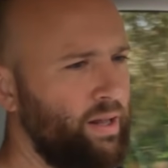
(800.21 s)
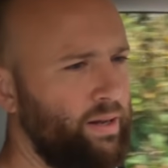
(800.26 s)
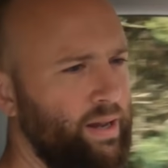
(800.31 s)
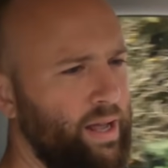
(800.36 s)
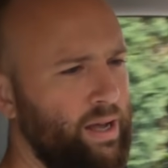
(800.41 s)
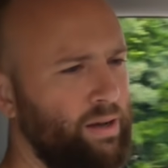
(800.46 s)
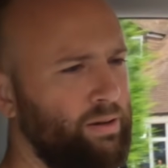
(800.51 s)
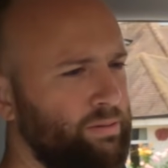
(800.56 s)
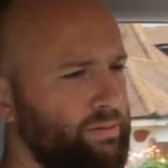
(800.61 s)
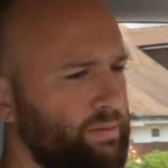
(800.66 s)

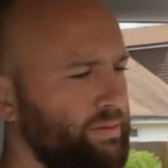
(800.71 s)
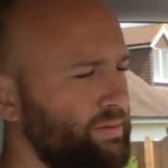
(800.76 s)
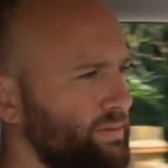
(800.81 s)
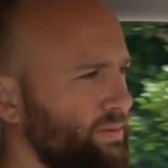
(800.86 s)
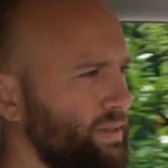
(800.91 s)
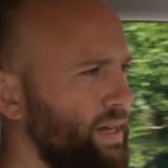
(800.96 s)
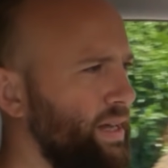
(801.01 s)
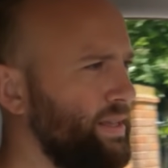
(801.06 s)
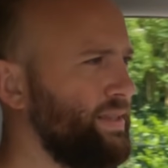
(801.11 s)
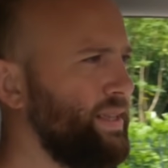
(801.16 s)
Now,
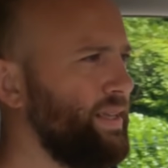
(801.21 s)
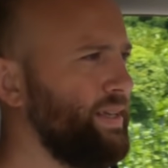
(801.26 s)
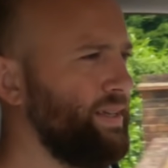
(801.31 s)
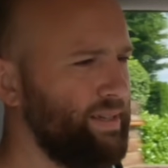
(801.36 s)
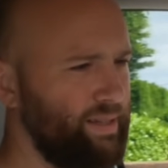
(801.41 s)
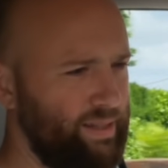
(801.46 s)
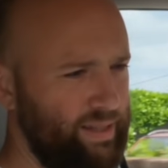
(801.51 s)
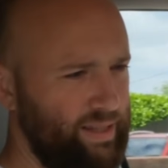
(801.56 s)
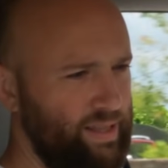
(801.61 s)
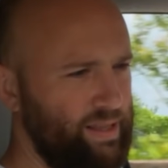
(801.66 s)
I
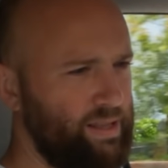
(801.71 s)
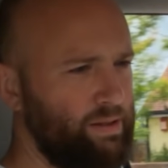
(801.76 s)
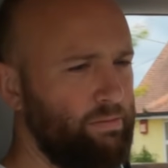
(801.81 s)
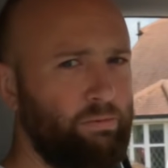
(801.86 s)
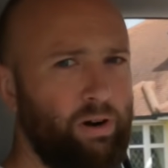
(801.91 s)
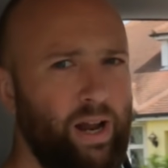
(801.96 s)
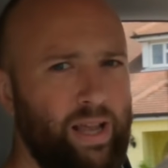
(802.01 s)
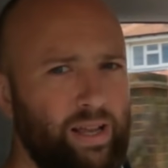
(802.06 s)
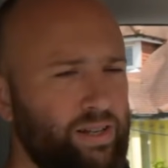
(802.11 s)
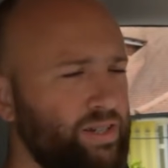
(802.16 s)
think the
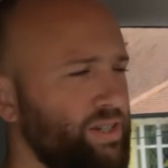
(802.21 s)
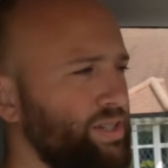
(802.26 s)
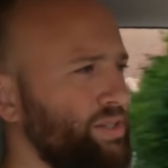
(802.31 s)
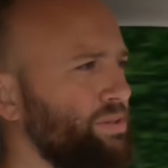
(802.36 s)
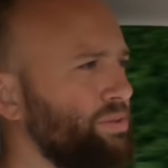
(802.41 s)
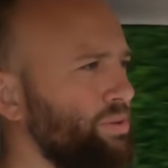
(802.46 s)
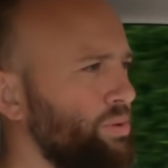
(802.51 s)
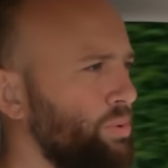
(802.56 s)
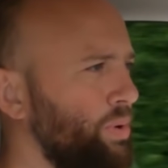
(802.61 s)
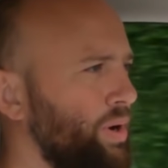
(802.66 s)
range
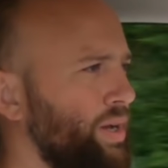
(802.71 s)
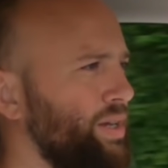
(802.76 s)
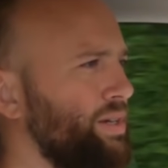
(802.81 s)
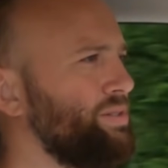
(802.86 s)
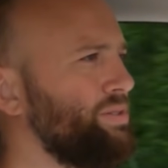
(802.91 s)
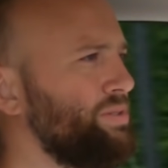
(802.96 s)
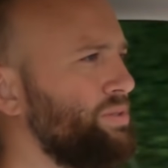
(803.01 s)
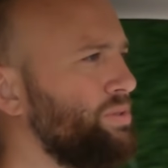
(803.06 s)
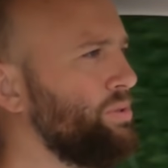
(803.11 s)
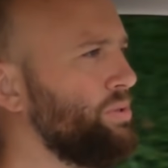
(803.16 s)
isn't quite
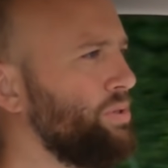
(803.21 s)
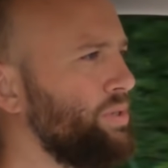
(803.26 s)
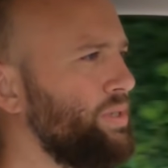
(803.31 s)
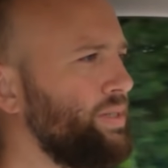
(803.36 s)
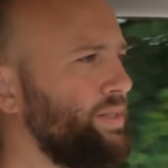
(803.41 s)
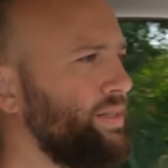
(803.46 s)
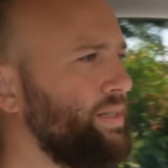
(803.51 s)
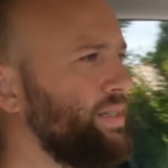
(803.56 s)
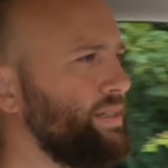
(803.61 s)
as good